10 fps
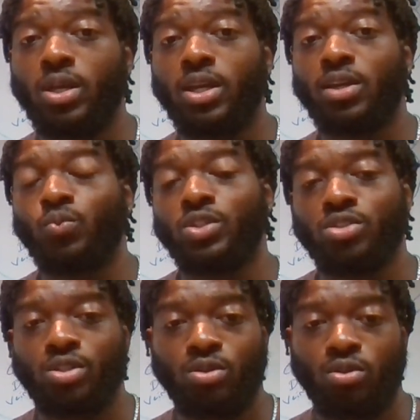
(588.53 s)
and we
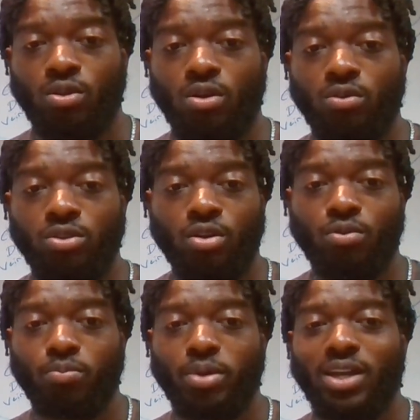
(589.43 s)
still
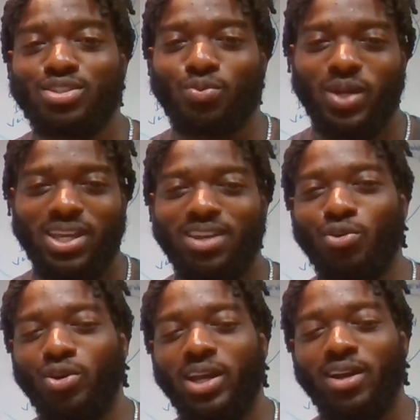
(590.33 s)
don't pass away
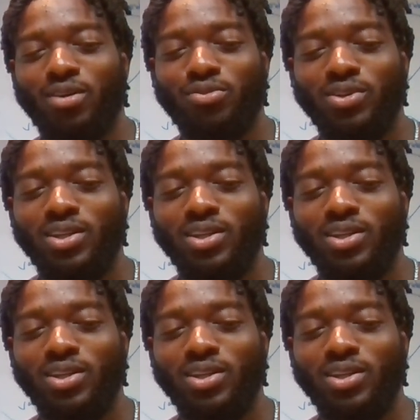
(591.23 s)
or have